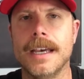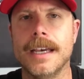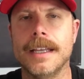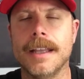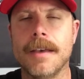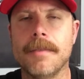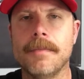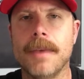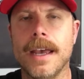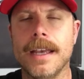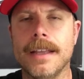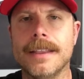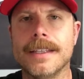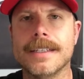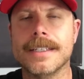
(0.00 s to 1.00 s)
and they
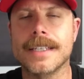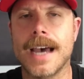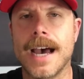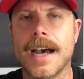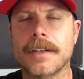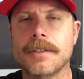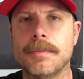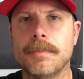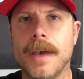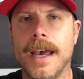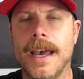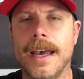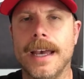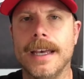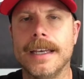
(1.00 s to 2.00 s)
made the Sox
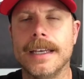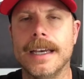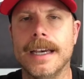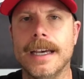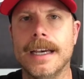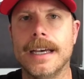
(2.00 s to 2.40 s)
pay